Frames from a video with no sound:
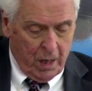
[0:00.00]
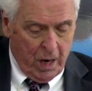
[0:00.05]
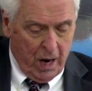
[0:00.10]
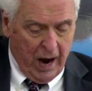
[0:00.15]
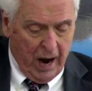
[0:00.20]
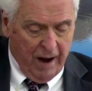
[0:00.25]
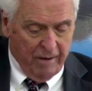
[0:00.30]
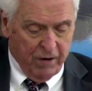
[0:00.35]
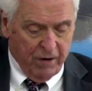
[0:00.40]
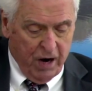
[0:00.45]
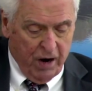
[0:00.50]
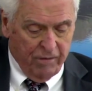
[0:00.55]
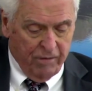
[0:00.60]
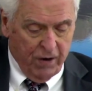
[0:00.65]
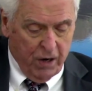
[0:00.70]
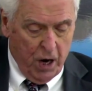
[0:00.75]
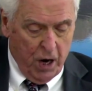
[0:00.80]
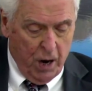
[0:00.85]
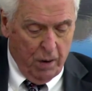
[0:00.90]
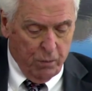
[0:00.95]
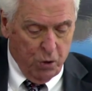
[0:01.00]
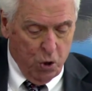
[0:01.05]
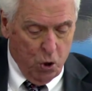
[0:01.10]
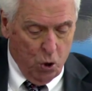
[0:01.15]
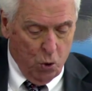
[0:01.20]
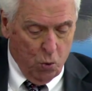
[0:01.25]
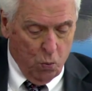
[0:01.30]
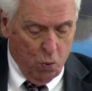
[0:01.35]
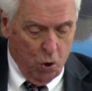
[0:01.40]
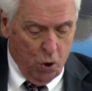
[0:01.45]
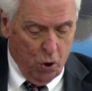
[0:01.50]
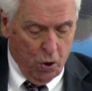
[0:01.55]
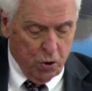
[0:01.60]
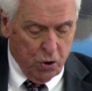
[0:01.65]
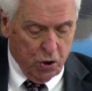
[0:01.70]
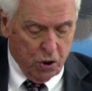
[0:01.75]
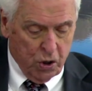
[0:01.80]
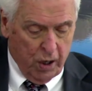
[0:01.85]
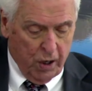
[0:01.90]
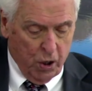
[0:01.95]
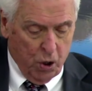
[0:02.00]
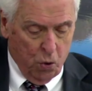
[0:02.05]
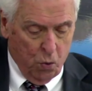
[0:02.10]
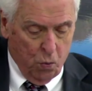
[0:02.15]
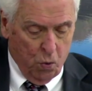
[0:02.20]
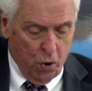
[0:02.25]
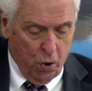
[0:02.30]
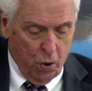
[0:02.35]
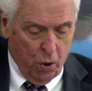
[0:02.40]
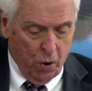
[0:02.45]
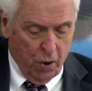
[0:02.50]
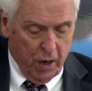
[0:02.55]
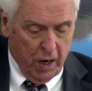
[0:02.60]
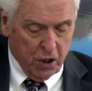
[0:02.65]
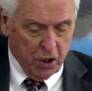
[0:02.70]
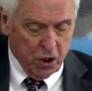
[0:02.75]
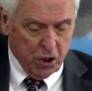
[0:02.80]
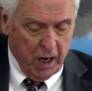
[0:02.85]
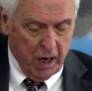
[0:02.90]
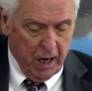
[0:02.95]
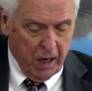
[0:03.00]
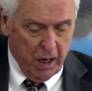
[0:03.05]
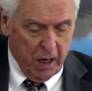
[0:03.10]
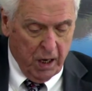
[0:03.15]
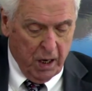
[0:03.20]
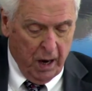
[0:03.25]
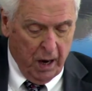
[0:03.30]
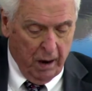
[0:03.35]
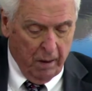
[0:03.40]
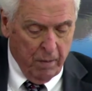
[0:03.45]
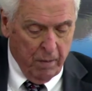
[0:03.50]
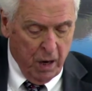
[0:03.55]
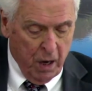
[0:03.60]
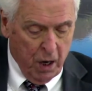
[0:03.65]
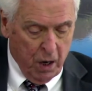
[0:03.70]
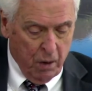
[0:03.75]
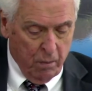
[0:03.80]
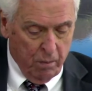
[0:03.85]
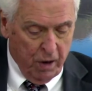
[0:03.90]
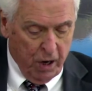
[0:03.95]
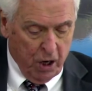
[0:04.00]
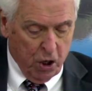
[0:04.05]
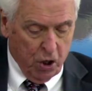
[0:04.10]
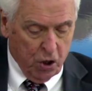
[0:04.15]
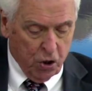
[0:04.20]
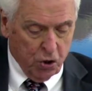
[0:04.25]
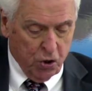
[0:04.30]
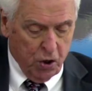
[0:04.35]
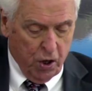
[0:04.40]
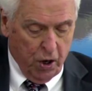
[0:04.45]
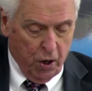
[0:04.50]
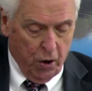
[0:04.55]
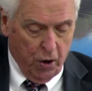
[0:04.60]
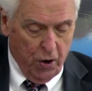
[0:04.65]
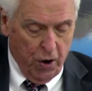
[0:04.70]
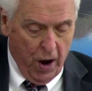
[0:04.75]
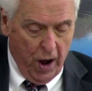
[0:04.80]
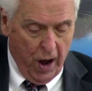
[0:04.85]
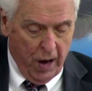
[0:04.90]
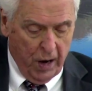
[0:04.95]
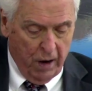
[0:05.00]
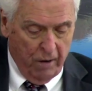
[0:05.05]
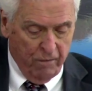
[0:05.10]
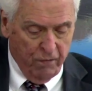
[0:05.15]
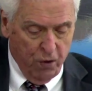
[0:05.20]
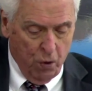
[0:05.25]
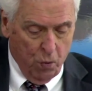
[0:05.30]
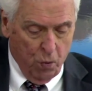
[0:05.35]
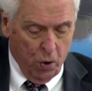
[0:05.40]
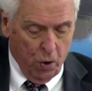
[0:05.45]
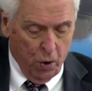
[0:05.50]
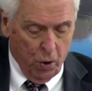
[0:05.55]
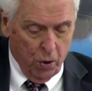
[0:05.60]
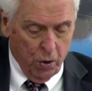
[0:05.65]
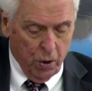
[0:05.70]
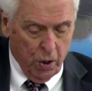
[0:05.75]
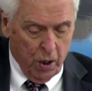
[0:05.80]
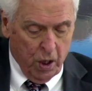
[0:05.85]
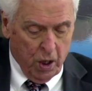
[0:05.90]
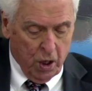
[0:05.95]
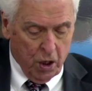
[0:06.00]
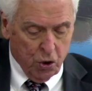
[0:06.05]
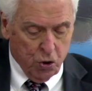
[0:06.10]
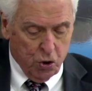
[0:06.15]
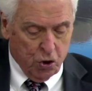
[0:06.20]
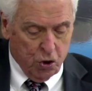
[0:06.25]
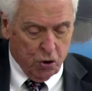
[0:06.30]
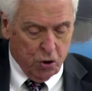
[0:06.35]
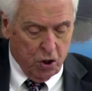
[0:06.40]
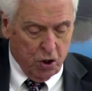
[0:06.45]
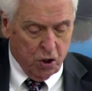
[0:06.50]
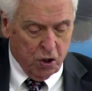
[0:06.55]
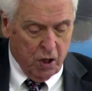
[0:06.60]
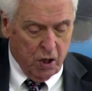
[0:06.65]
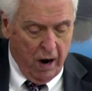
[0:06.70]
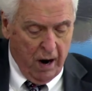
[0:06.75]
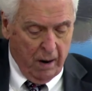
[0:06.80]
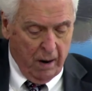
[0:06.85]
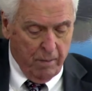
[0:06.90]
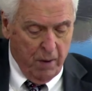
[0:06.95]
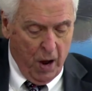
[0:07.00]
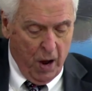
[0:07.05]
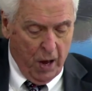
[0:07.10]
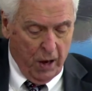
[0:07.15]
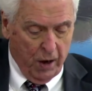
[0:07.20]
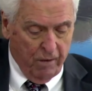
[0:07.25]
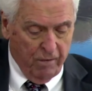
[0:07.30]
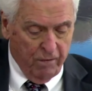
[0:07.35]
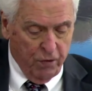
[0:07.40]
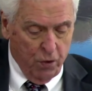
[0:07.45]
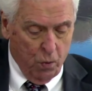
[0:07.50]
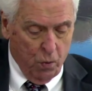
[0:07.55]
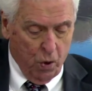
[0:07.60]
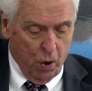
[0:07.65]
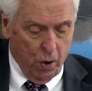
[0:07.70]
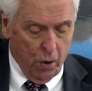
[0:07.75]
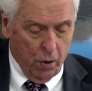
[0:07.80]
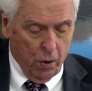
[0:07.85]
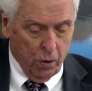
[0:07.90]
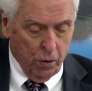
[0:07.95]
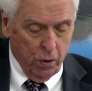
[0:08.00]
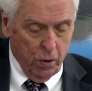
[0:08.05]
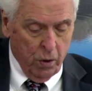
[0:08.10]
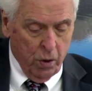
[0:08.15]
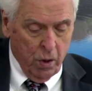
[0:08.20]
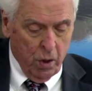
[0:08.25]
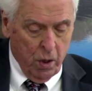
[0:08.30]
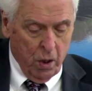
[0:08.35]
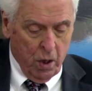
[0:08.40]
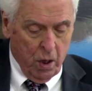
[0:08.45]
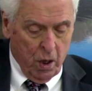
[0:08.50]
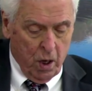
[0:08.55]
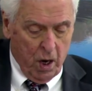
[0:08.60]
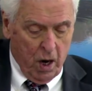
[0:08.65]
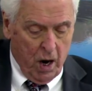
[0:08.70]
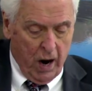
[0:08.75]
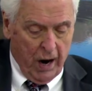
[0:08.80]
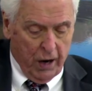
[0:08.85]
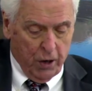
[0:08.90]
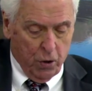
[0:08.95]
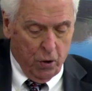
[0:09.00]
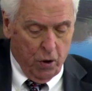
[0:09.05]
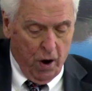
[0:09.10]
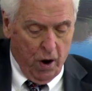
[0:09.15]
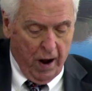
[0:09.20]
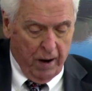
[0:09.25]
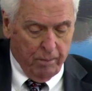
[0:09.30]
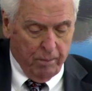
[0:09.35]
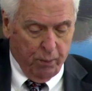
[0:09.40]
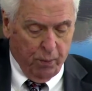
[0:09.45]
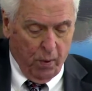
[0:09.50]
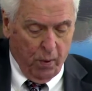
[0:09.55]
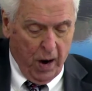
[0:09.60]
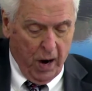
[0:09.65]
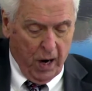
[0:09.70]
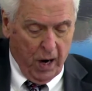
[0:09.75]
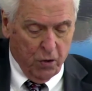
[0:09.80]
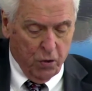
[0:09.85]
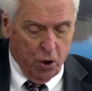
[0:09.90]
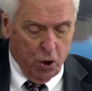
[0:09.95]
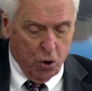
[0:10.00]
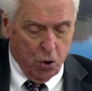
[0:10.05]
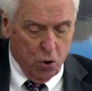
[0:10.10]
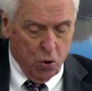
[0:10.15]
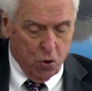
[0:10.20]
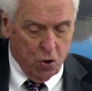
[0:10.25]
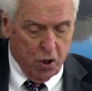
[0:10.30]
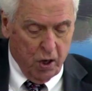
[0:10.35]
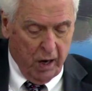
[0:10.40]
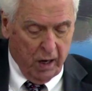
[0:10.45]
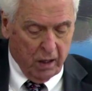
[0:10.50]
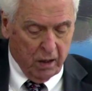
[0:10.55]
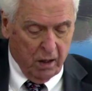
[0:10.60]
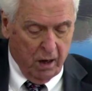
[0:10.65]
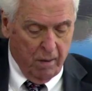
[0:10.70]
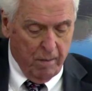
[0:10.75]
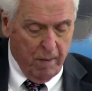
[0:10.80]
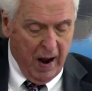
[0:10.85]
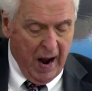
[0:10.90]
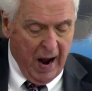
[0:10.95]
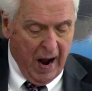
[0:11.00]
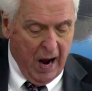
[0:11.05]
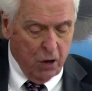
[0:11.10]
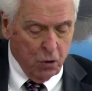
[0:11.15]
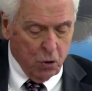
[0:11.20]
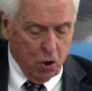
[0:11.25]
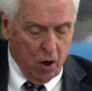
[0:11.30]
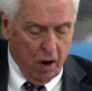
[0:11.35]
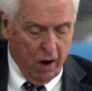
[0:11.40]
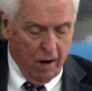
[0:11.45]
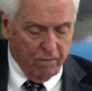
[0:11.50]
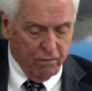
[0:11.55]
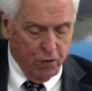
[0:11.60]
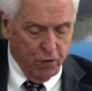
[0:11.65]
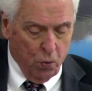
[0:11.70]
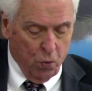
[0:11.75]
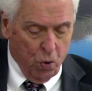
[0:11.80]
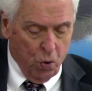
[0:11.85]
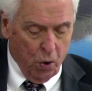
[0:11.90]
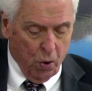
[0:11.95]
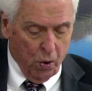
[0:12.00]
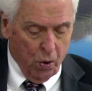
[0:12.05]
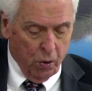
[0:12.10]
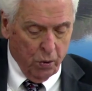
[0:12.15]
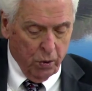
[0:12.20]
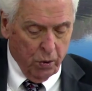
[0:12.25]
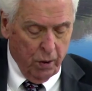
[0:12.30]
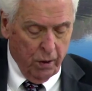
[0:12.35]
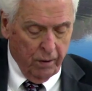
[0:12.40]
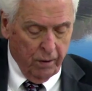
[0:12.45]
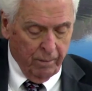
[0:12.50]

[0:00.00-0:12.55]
I've given them your words, and the world has hated them, because they are not of the world, just as I am not of the world. I do not pray that you take them out of the world,